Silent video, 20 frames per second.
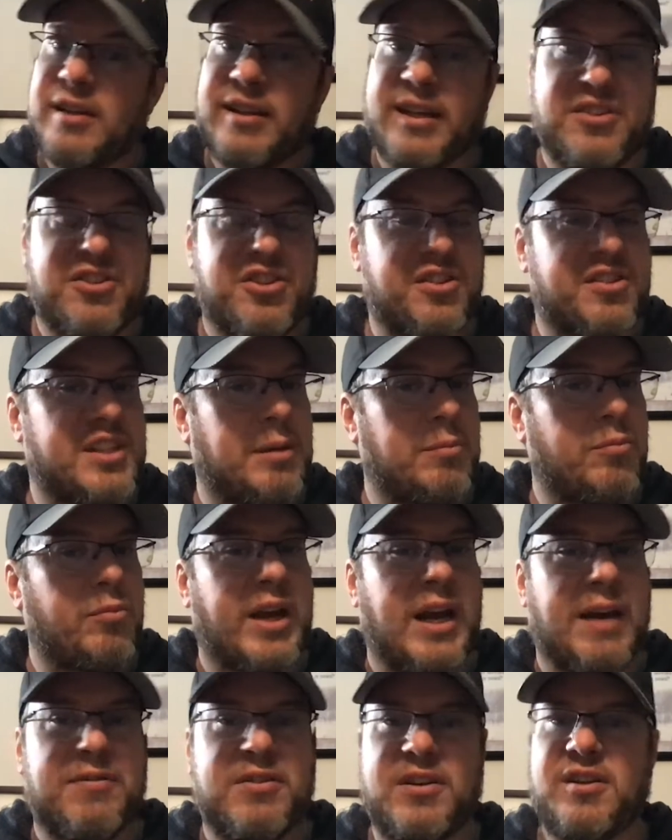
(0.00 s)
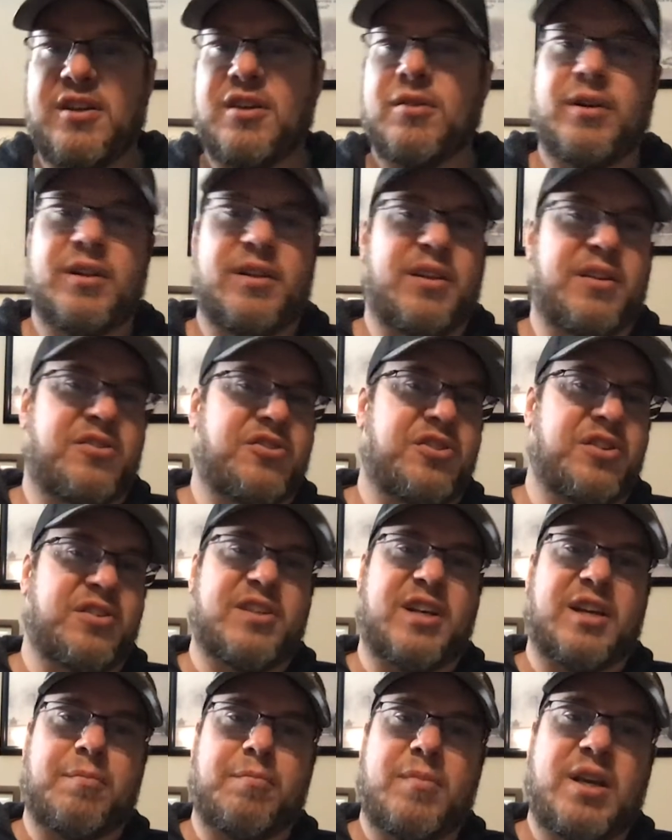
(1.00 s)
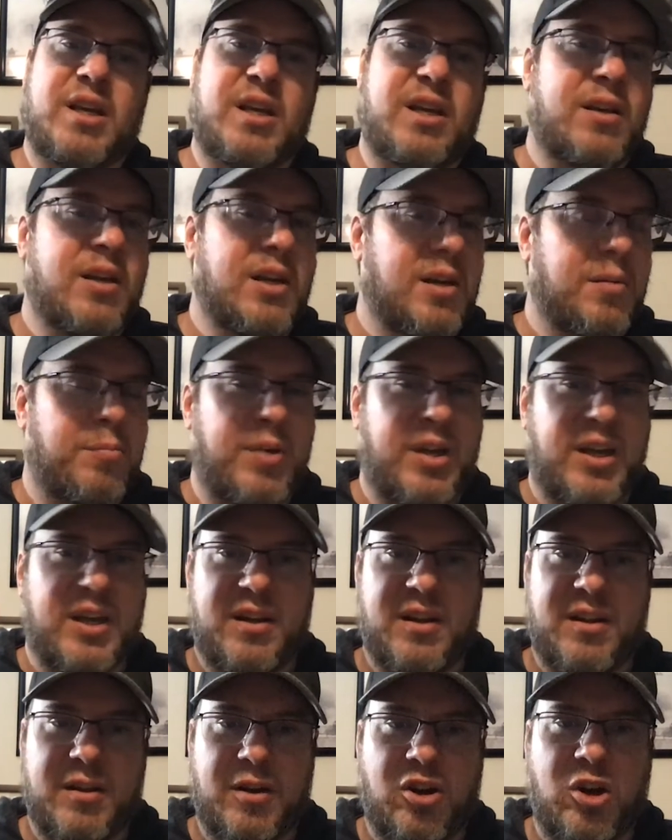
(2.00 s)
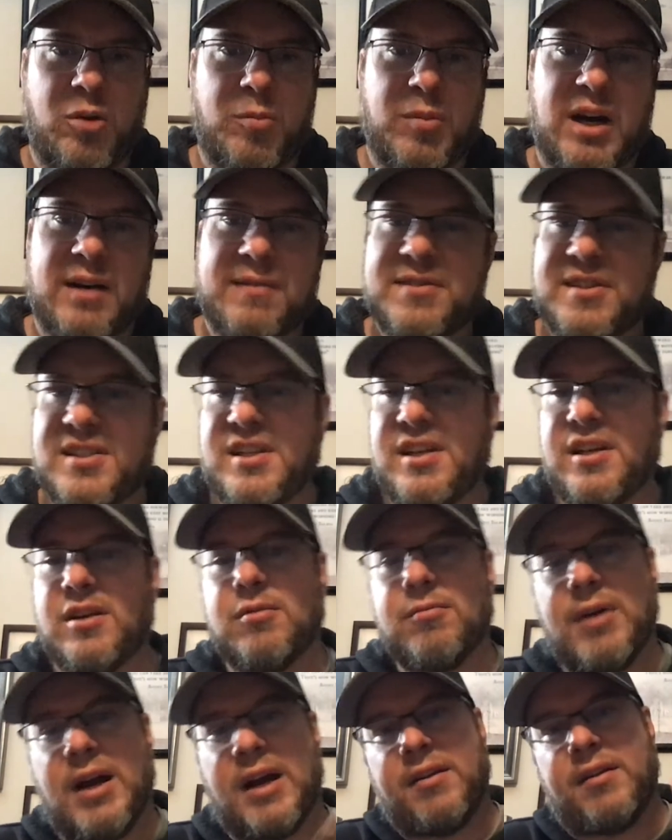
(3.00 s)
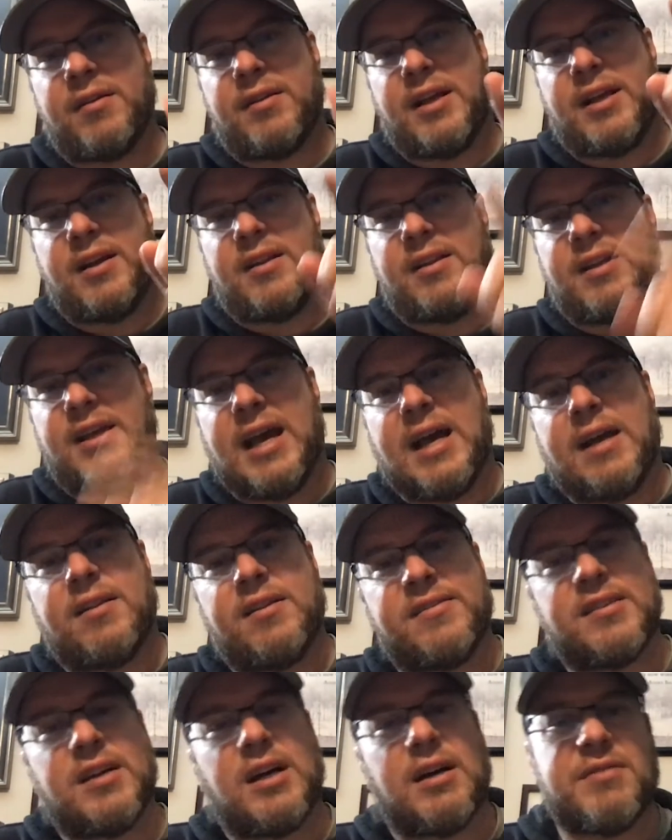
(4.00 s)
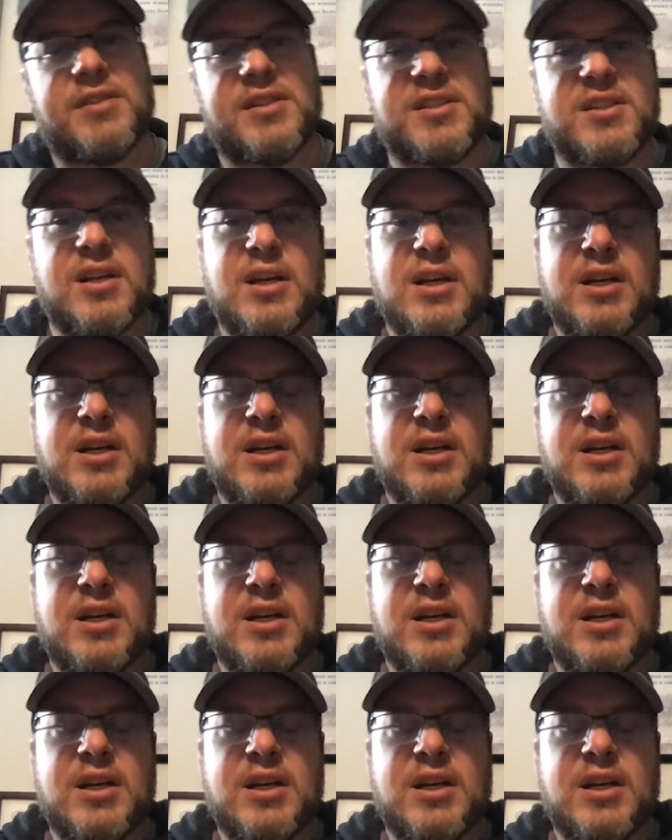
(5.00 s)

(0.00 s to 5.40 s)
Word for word: That's just something we have to deal with. It's just like me being in the home office here rather than in the Atlas office,